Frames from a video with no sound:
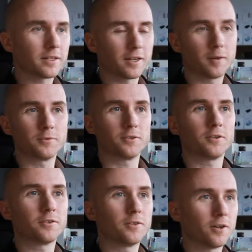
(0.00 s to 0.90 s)
It comes
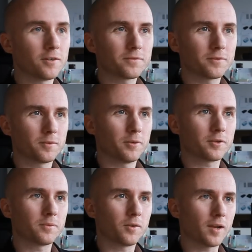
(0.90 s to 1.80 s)
on and off at the
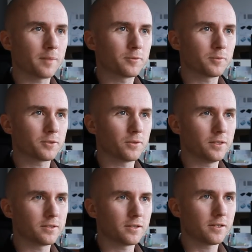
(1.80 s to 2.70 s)
bottom of your laptop so
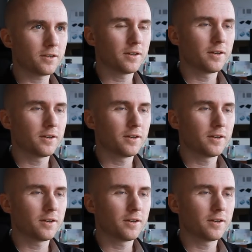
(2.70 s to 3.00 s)
easily,